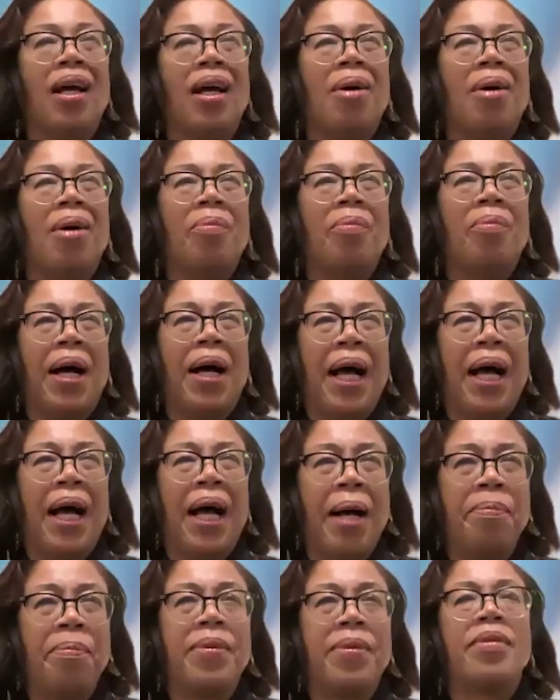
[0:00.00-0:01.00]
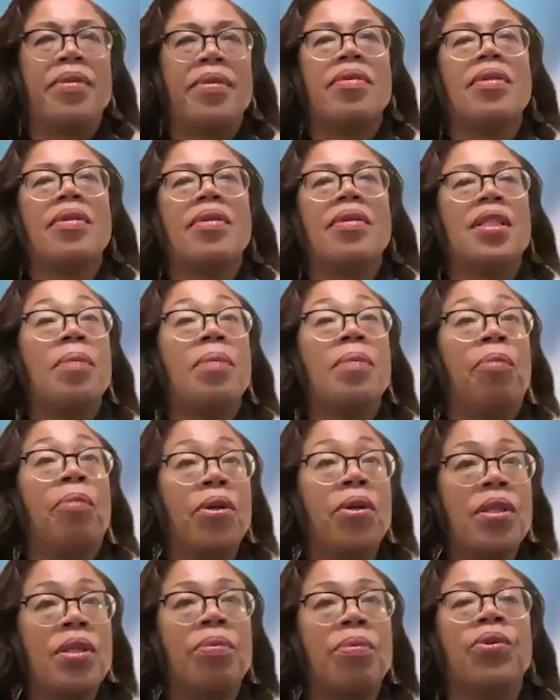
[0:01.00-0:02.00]
perhaps, is it
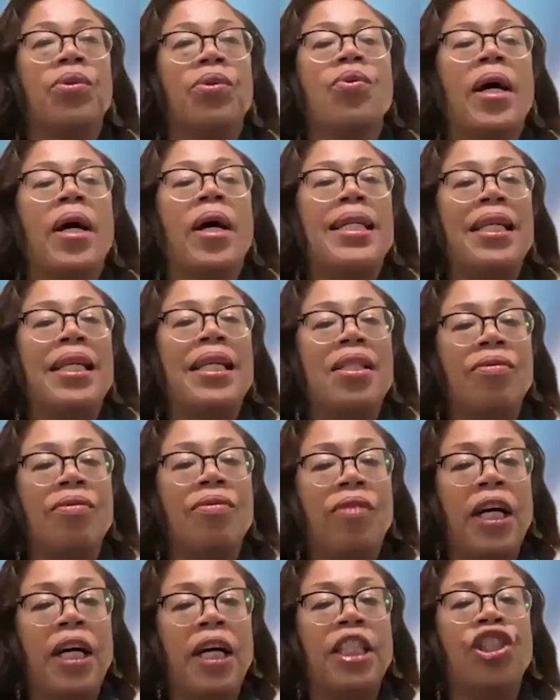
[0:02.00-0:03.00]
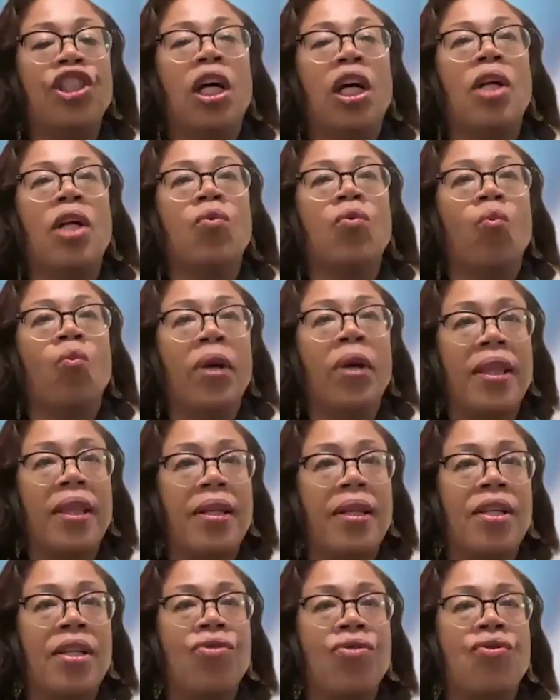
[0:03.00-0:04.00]
possible to identify a child with
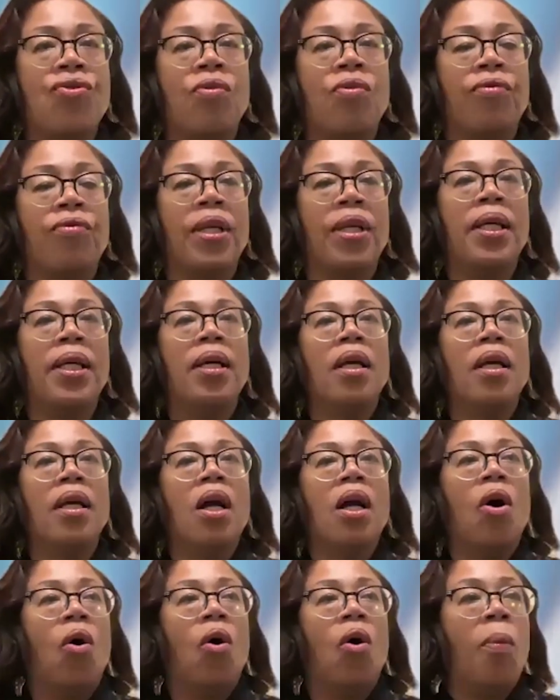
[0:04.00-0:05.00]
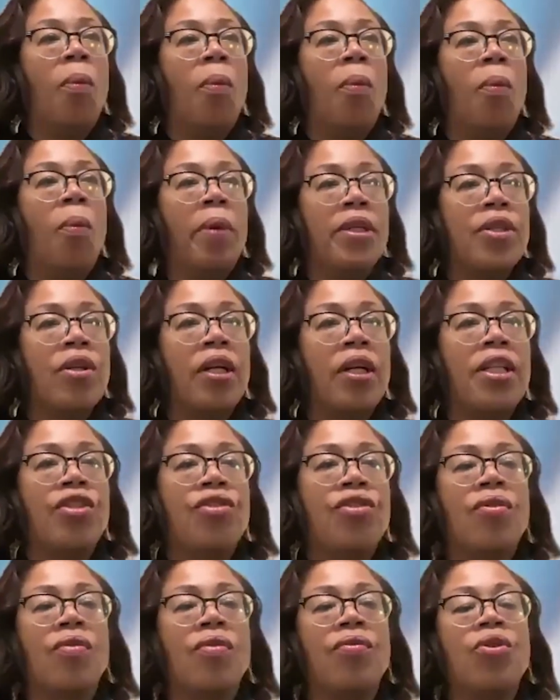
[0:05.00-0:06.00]
dystrophy or muscular
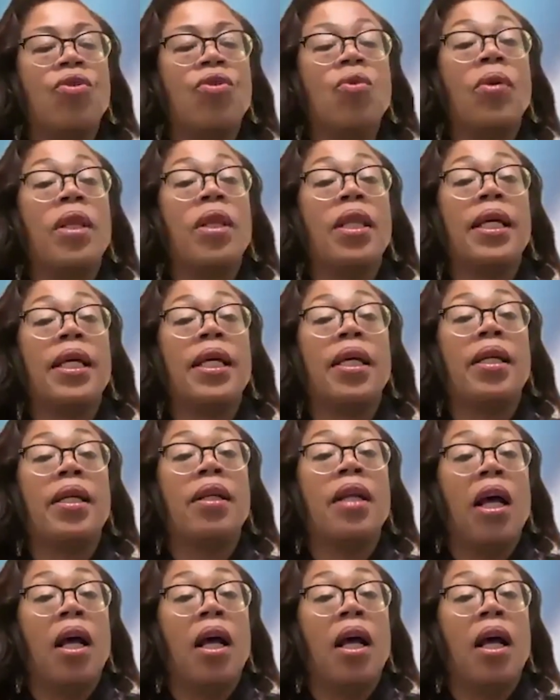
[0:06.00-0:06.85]
dystrophy so that they can,